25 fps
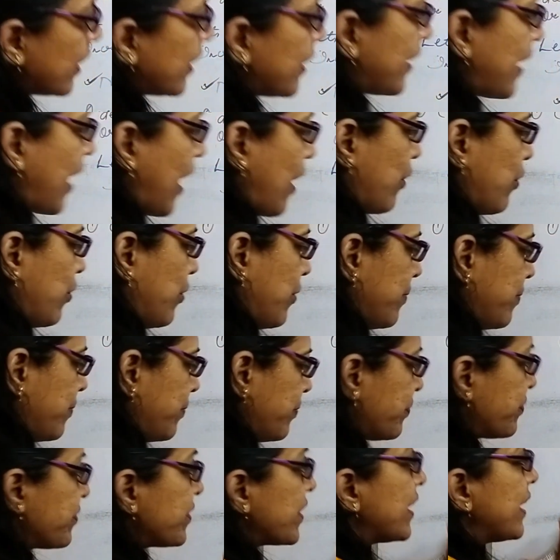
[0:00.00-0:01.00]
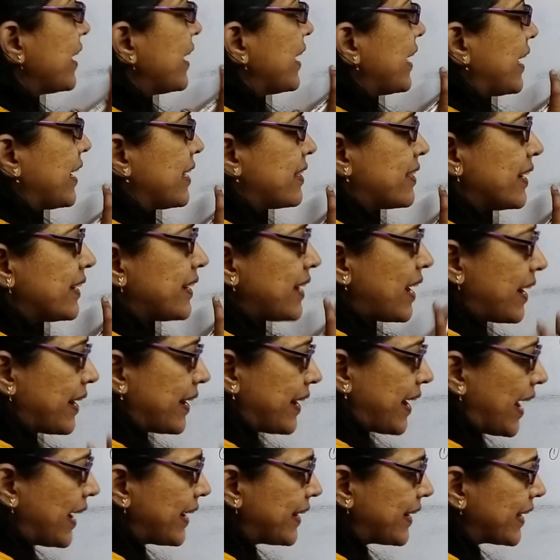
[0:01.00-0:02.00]
Now, is it a
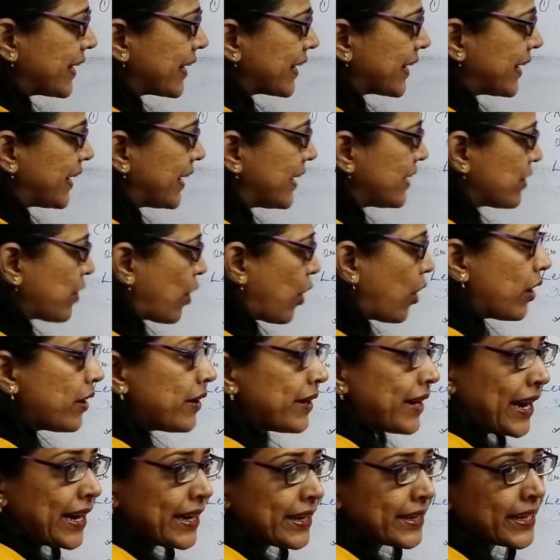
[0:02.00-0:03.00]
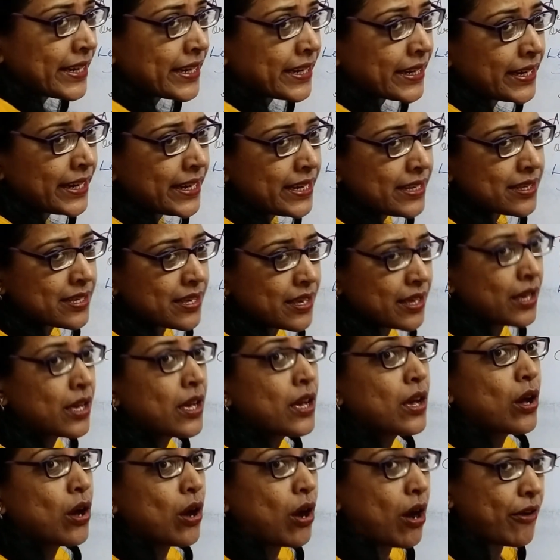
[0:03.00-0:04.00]
net increase or net decrease?
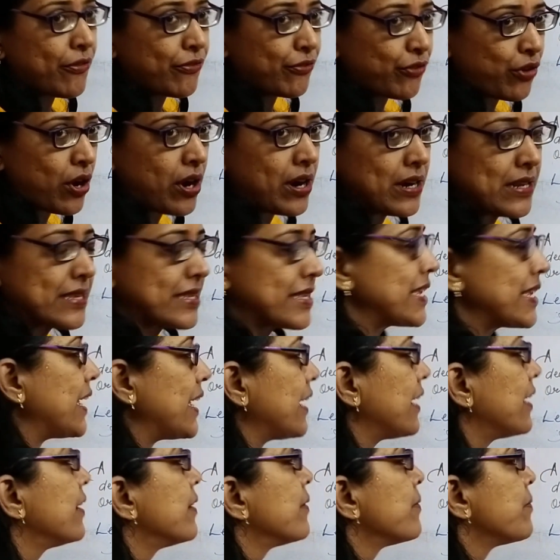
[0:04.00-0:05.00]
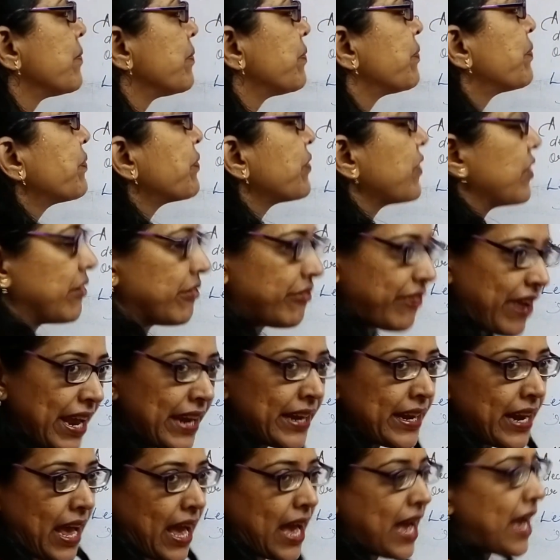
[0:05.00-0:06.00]
Of course, see,
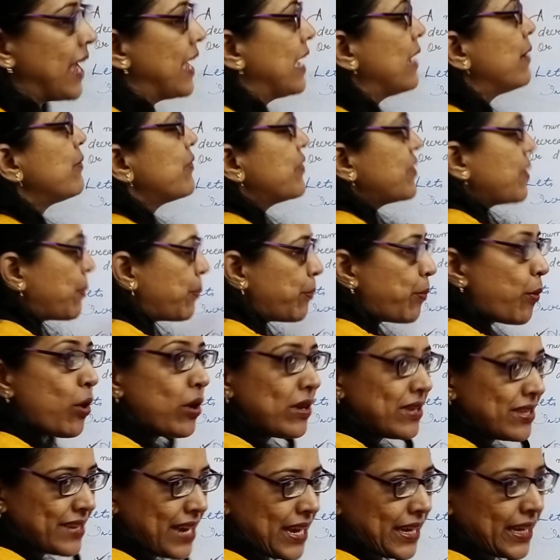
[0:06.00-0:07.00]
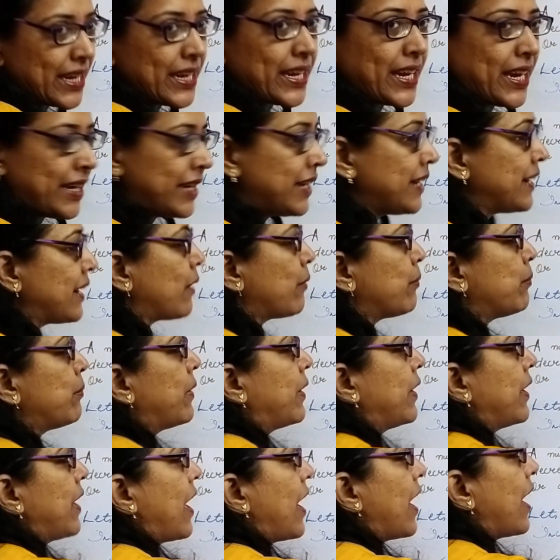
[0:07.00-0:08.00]
when I am suppose taking any
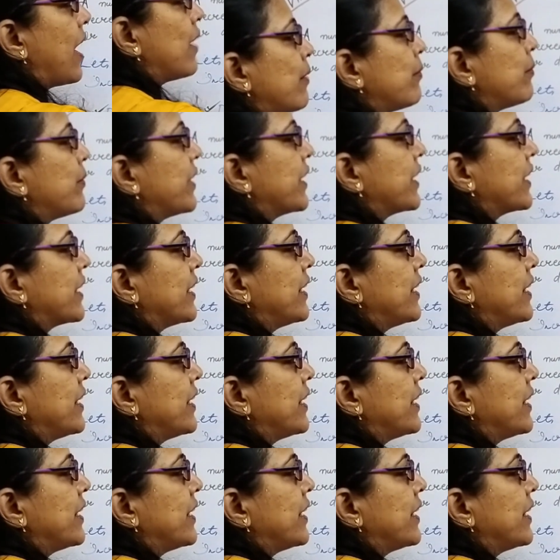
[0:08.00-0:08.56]
number, I am